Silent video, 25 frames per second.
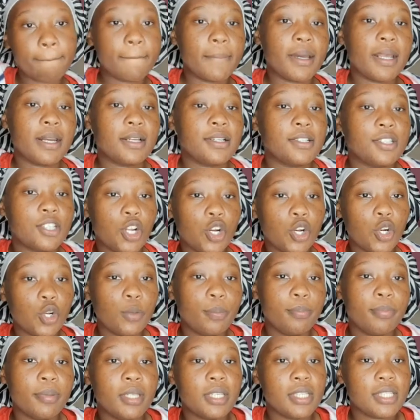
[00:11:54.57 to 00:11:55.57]
But I shall
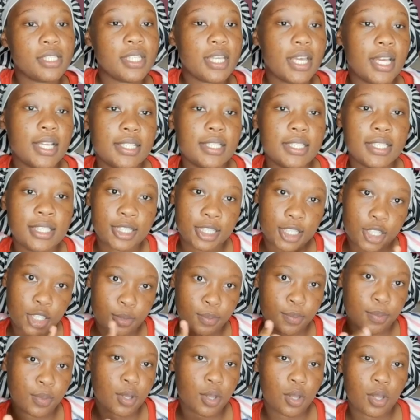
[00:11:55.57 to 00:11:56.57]
not be disheartened just
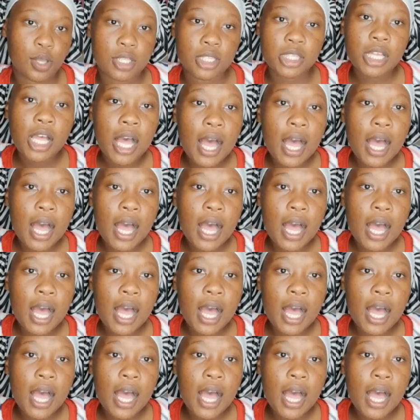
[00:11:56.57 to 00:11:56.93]
because